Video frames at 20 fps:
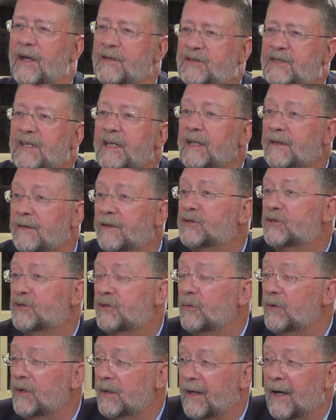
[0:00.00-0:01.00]
the city that's
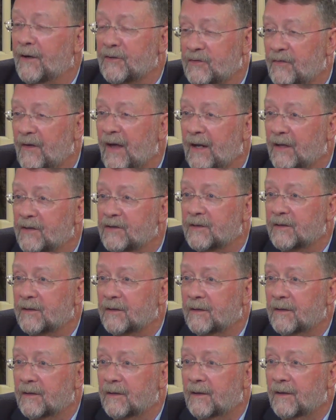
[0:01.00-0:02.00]
doing it now is Venice.
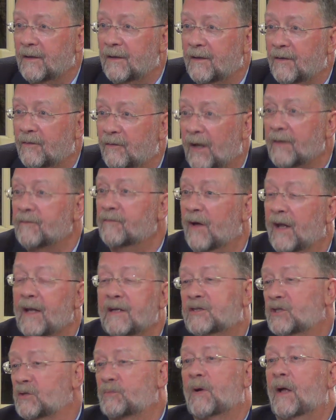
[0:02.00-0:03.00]
Yeah, right?
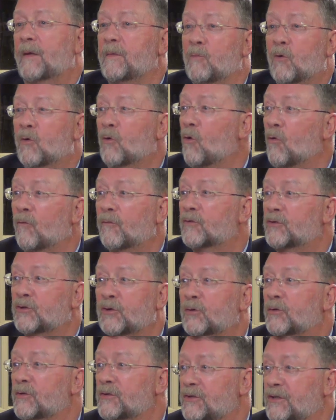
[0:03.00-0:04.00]
Venice is probably more over
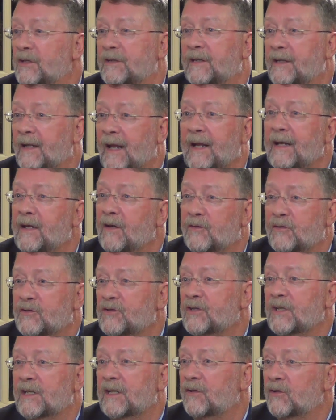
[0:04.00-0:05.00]
touristed than any other yeah,
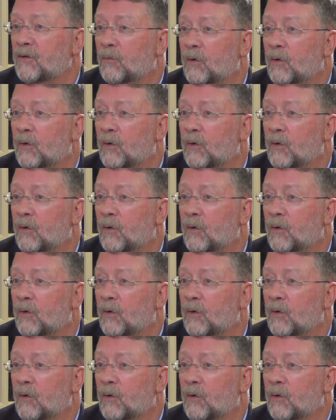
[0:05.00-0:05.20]
city in the